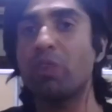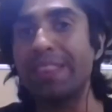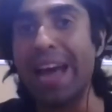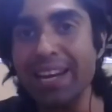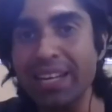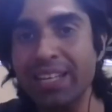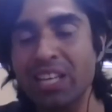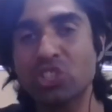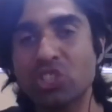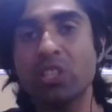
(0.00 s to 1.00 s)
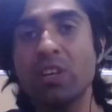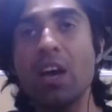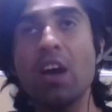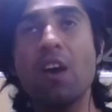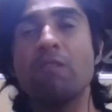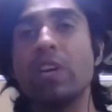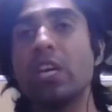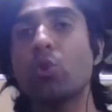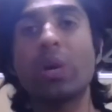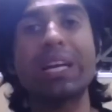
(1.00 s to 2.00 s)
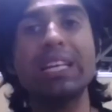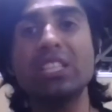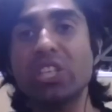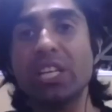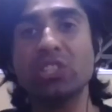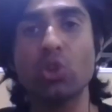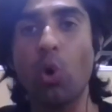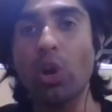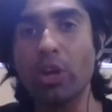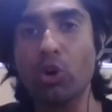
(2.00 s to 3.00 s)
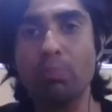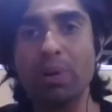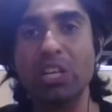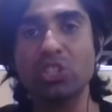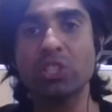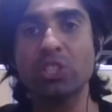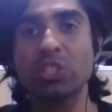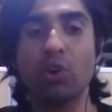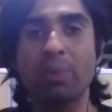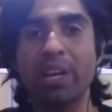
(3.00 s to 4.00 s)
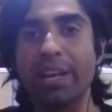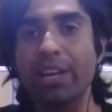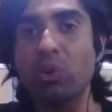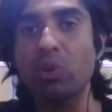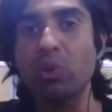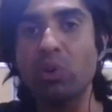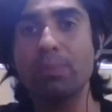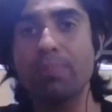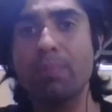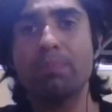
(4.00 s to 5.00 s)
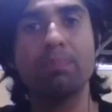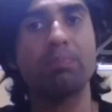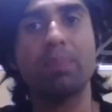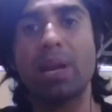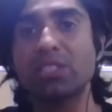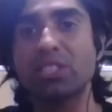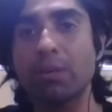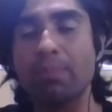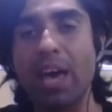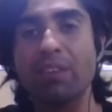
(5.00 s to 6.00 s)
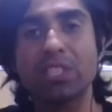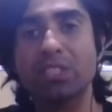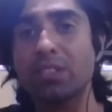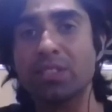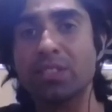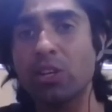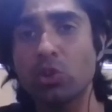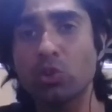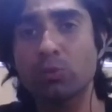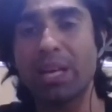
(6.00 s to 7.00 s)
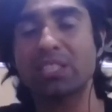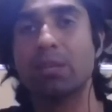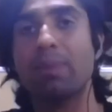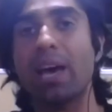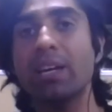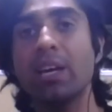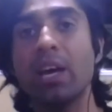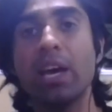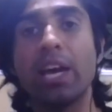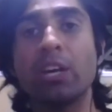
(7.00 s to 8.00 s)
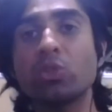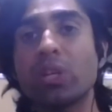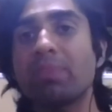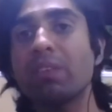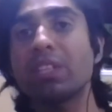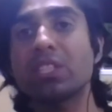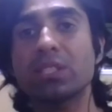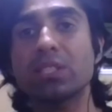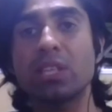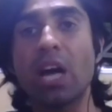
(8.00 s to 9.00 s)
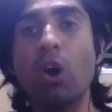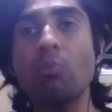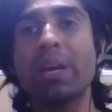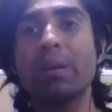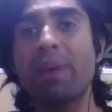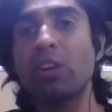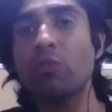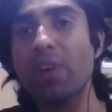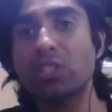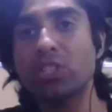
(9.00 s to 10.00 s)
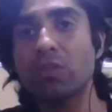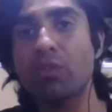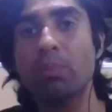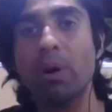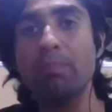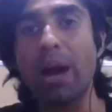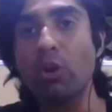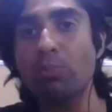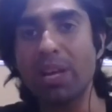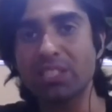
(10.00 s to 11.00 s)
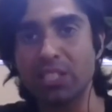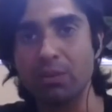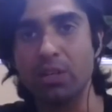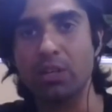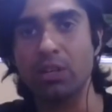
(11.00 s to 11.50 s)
with that intention, we quickly changed all our operations from a regular poly plastic bag, which is a single-use plastic bag, into something which is now manufactured from a bioplastic